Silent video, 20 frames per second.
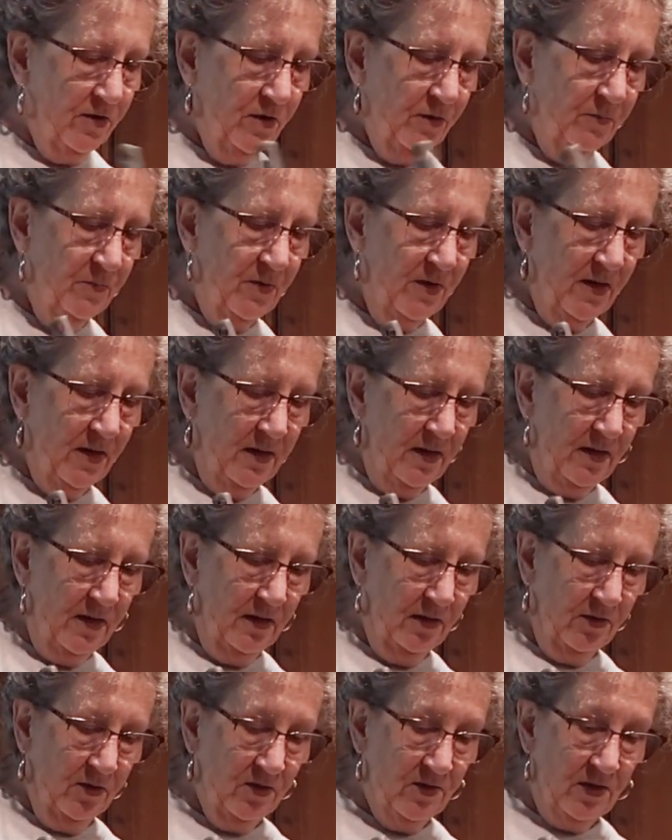good bit and
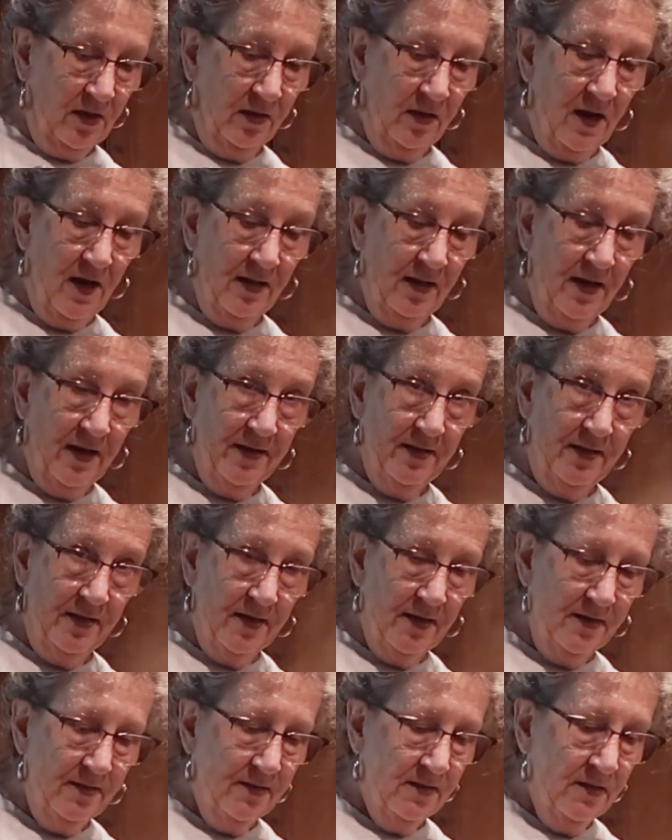it looks a lot like
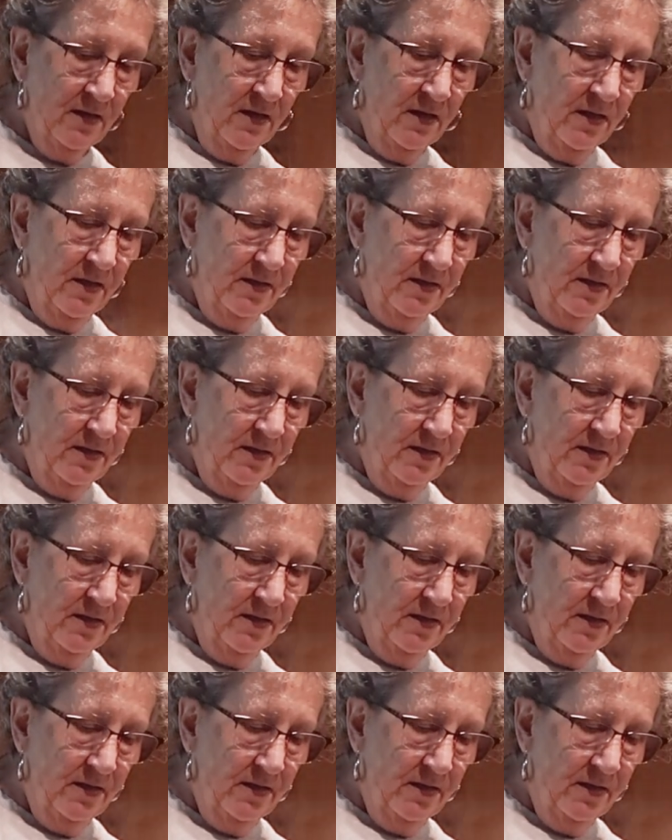this,